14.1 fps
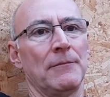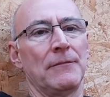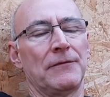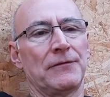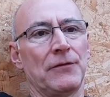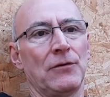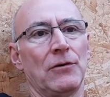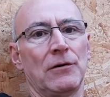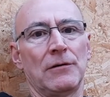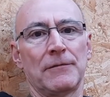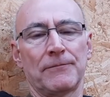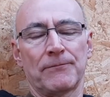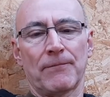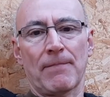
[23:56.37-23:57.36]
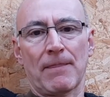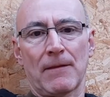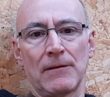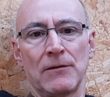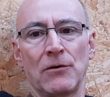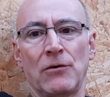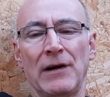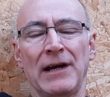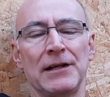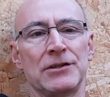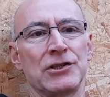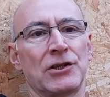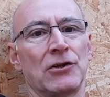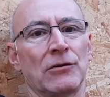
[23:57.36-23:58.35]
for your
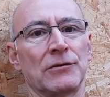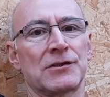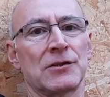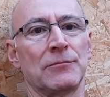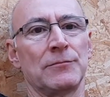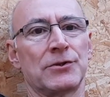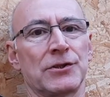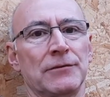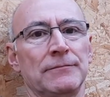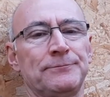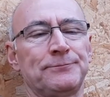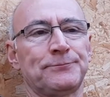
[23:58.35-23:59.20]
energy consumption.